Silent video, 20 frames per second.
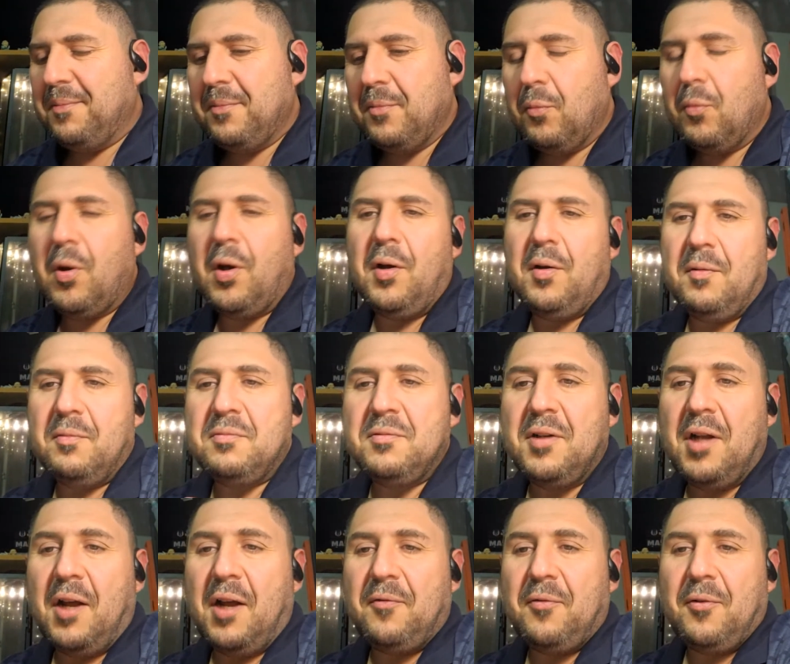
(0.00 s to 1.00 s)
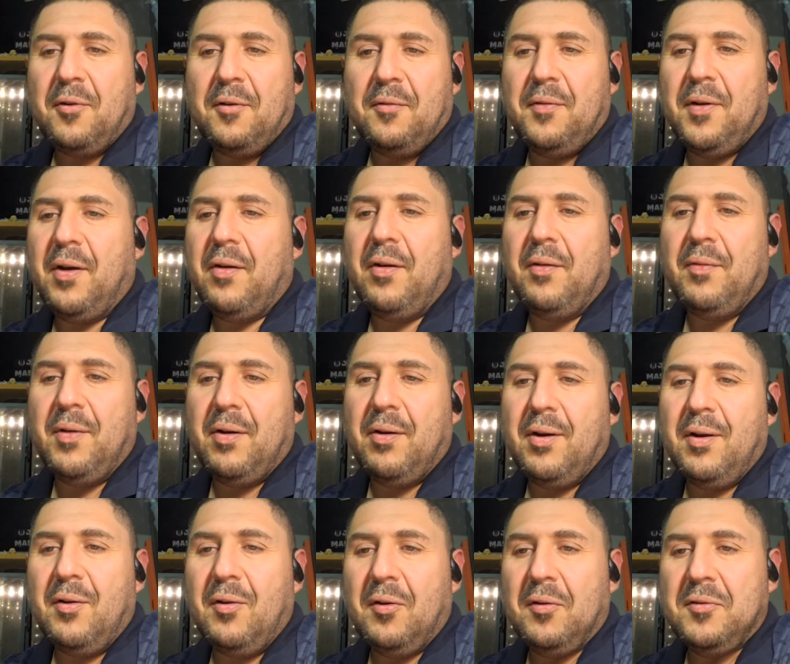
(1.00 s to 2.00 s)
Well, not for a very,
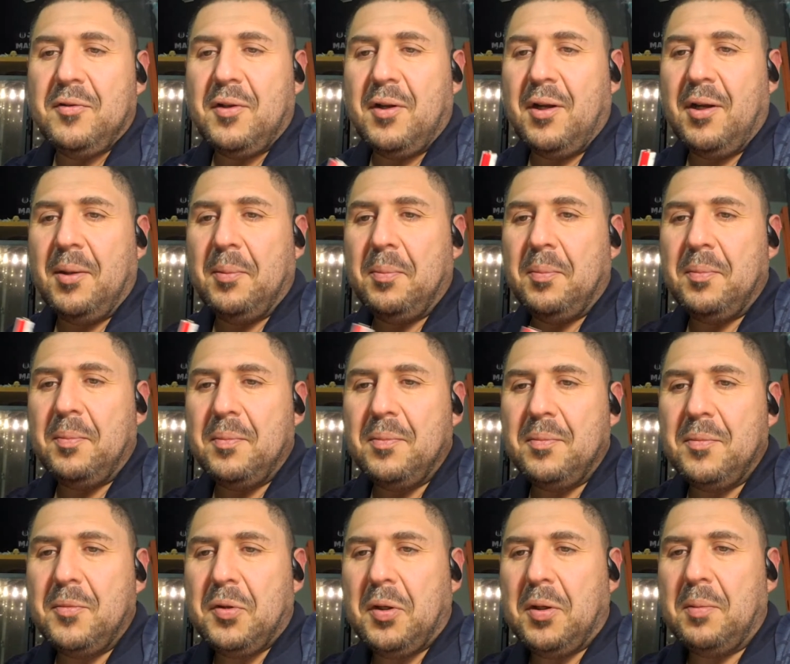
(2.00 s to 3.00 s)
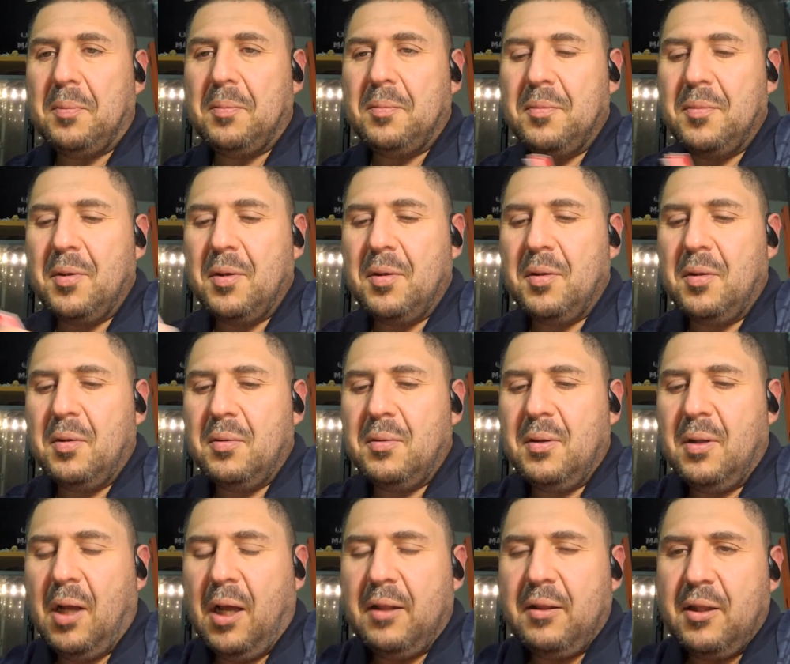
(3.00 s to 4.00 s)
very long time, Jim.
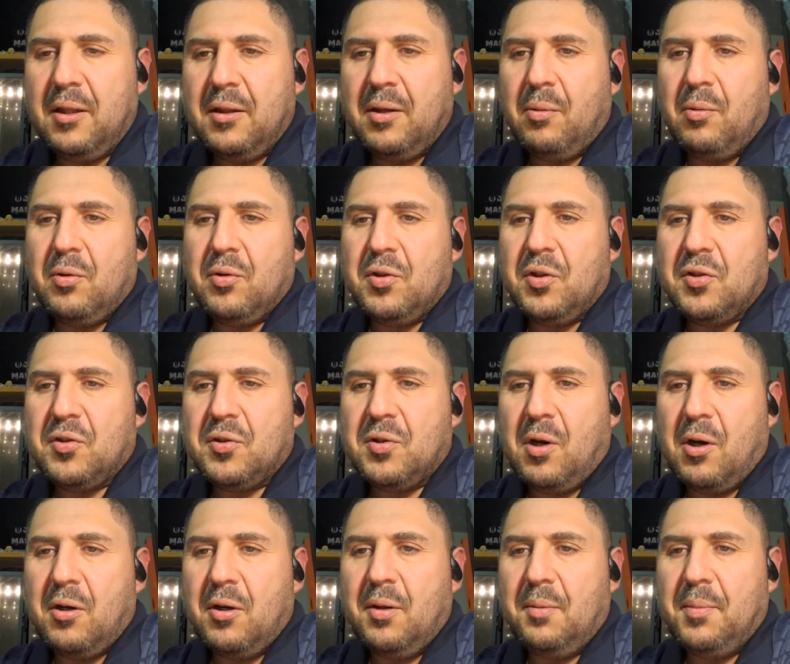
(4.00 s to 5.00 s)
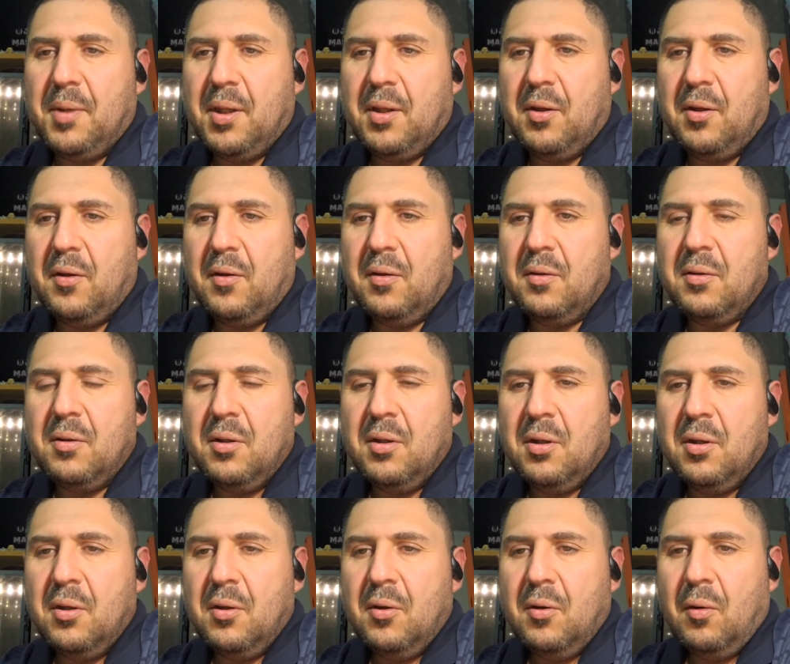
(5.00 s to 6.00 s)
I think they were just starting them in the
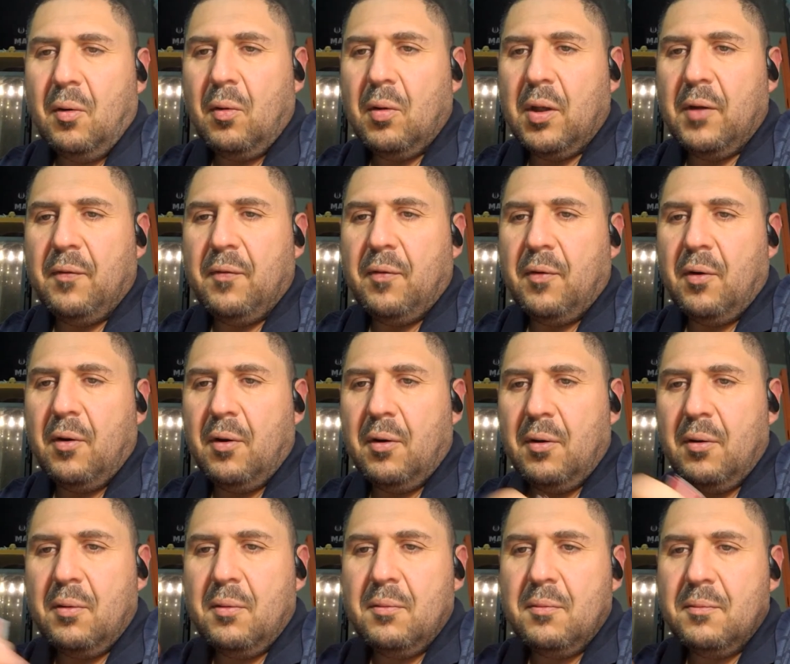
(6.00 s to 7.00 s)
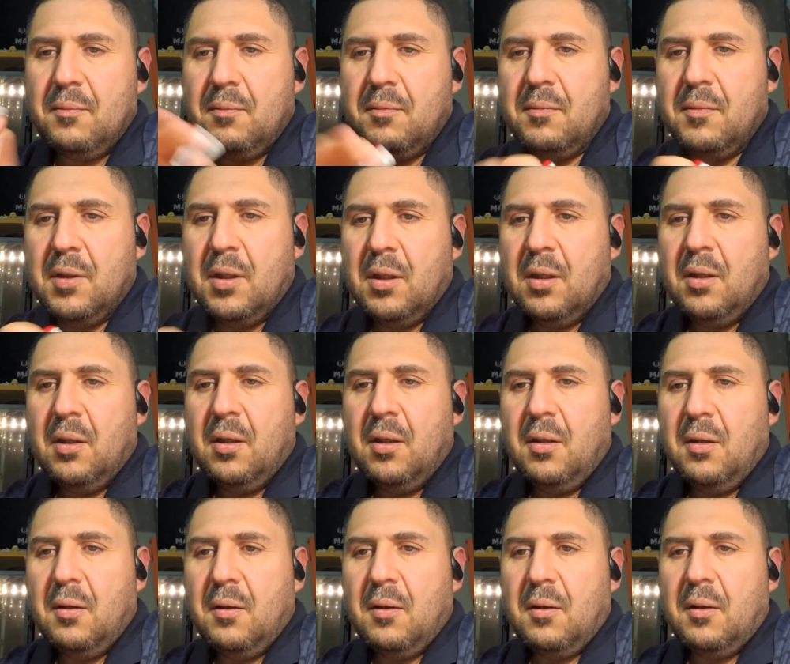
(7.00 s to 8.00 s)
only for
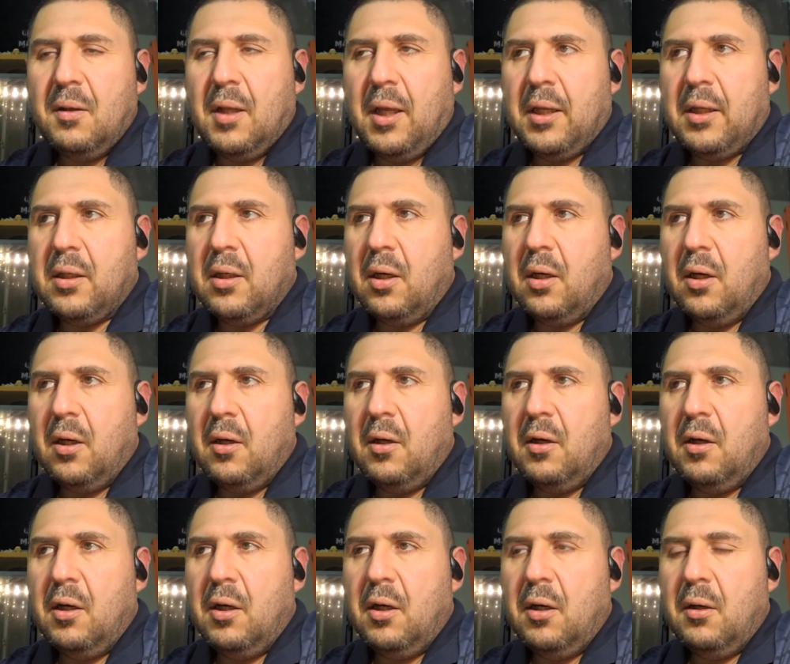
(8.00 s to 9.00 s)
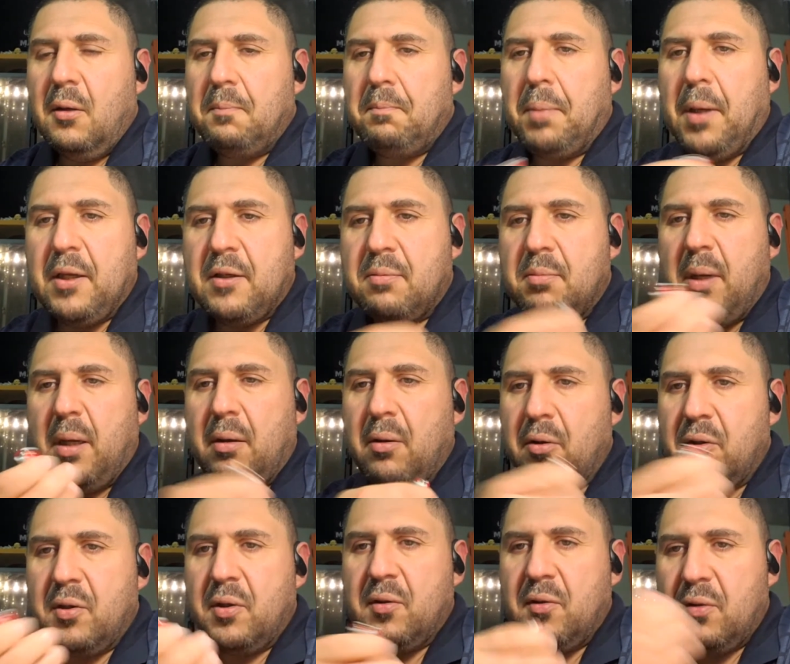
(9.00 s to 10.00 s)
like
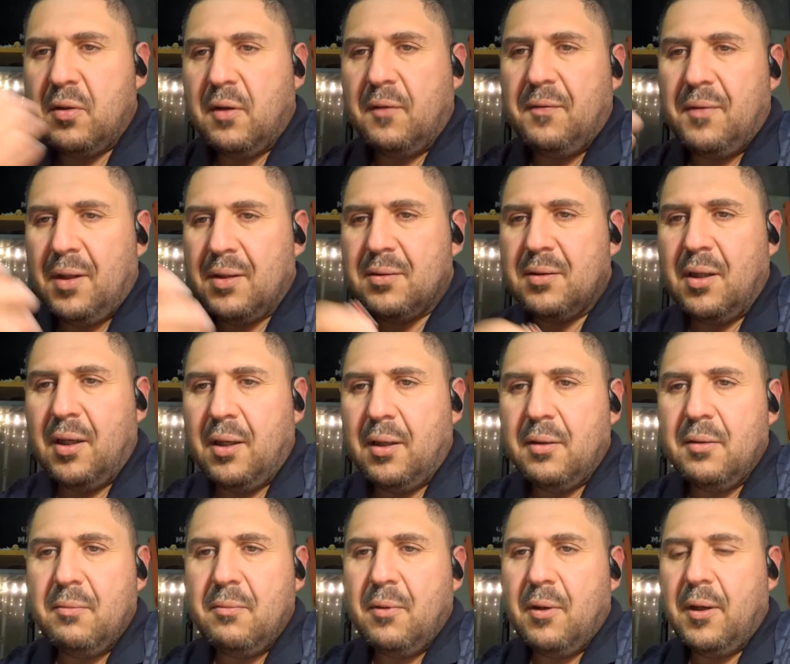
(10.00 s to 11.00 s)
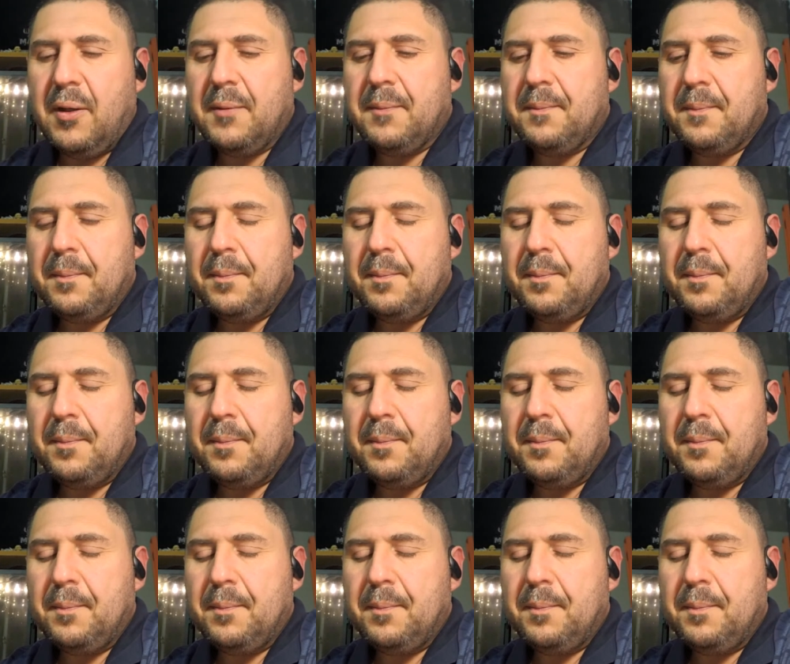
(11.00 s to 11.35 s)
pacemakers and stuff like that, right?